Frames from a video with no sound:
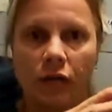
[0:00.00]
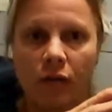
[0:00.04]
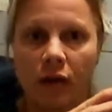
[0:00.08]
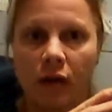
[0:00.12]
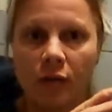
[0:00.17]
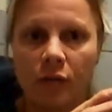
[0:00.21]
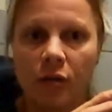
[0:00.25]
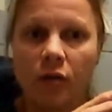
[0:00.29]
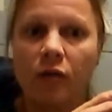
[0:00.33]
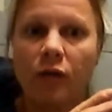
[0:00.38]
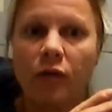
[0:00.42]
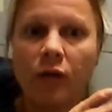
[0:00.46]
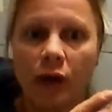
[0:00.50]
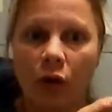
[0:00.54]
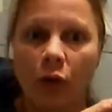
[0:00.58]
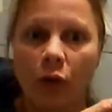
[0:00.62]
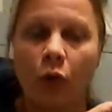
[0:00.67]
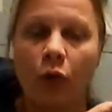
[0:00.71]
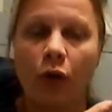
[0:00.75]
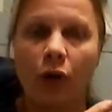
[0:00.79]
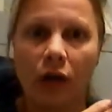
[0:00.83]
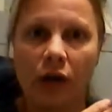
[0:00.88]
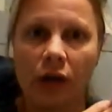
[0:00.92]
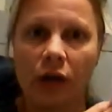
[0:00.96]
Observing
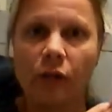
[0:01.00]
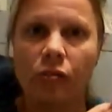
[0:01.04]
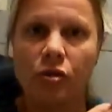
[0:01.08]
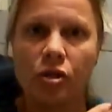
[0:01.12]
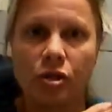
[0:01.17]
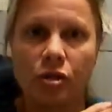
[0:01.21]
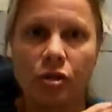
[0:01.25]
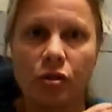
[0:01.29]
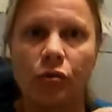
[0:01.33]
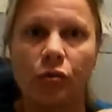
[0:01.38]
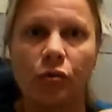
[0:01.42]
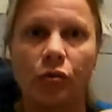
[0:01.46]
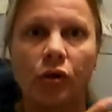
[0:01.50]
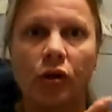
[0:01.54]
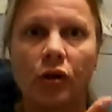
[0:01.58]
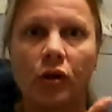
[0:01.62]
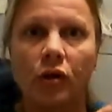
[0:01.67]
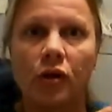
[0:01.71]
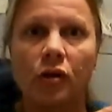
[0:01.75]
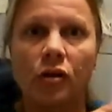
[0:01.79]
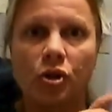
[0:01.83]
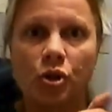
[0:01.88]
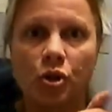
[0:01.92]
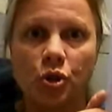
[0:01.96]
court helps you
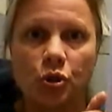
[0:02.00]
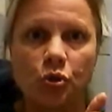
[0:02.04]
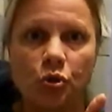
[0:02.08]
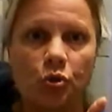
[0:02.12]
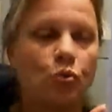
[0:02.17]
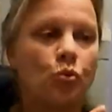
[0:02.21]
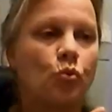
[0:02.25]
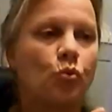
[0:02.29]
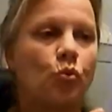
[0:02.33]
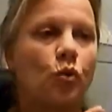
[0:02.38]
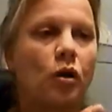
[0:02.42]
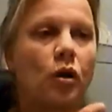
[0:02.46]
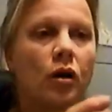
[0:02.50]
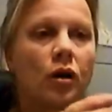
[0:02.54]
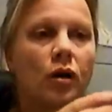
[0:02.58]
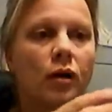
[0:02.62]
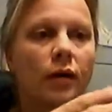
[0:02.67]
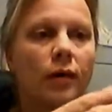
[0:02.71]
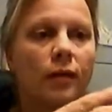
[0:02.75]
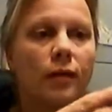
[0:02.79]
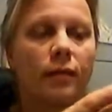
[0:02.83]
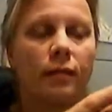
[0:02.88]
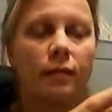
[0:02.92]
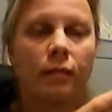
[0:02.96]
to
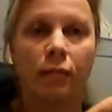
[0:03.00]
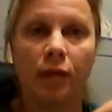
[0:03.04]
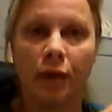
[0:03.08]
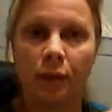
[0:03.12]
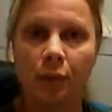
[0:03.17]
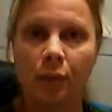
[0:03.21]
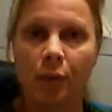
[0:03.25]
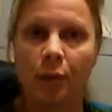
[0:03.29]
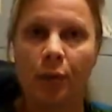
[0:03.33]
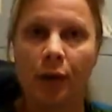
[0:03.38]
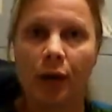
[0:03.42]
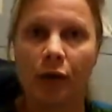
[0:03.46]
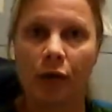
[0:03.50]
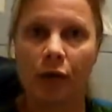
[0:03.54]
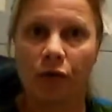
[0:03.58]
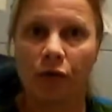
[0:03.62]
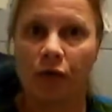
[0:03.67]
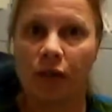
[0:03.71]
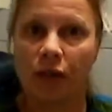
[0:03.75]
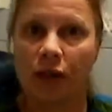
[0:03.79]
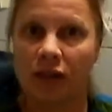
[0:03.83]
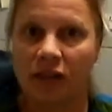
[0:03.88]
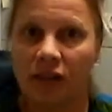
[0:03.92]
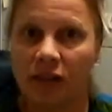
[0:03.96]
be prepared
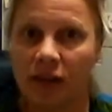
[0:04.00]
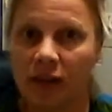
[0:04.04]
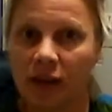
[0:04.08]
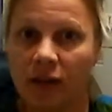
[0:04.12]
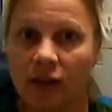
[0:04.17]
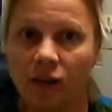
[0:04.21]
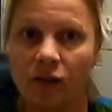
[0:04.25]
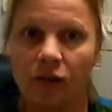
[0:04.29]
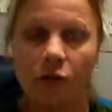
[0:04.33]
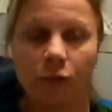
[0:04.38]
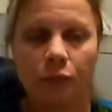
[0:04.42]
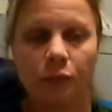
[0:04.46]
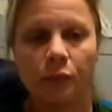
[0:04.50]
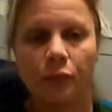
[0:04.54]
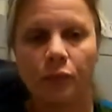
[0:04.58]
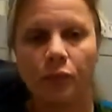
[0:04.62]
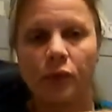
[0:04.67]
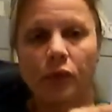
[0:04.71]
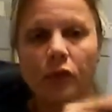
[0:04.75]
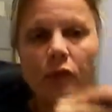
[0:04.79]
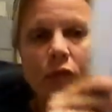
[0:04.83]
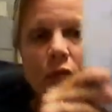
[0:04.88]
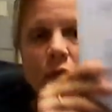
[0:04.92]
for these things.